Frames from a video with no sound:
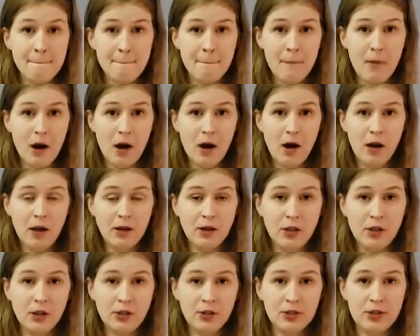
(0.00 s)

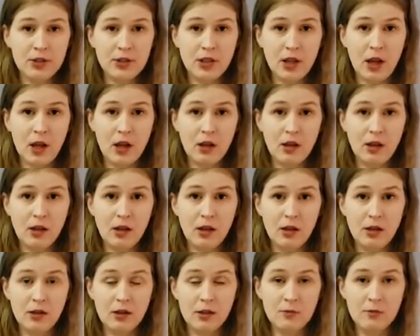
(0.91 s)
Minor
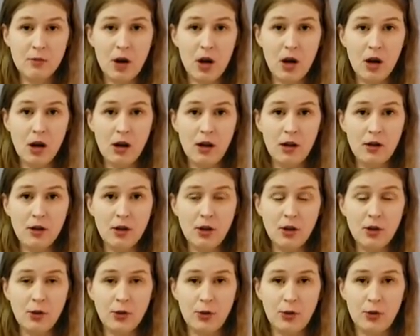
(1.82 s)
second,
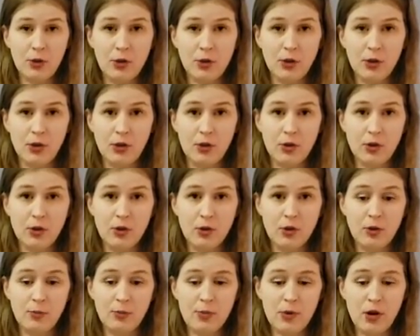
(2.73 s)
minor
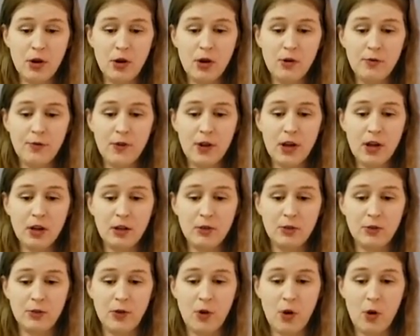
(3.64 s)
third, perfect
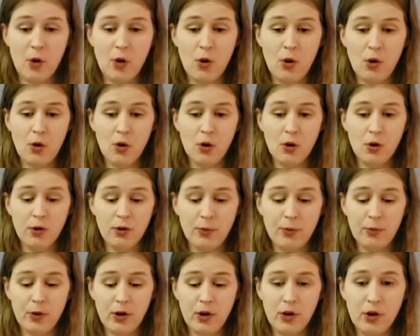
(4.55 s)
fourth,
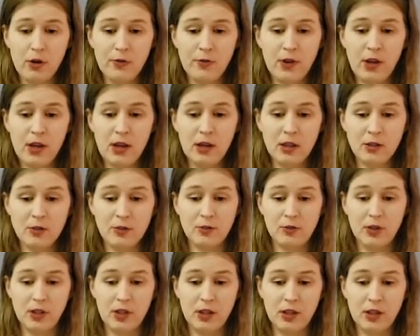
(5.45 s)
perfect
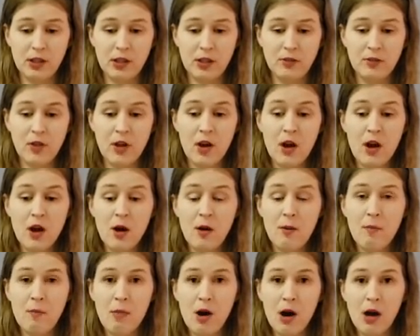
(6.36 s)
fifth,
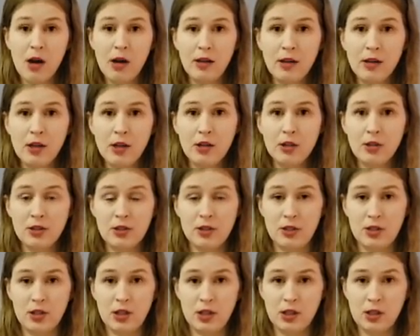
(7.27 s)
minor
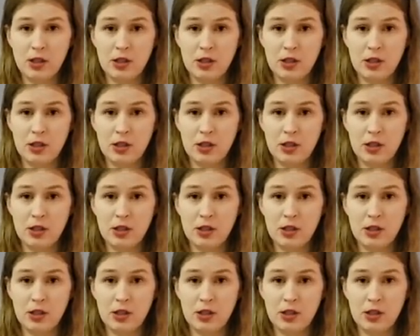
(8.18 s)
sixth,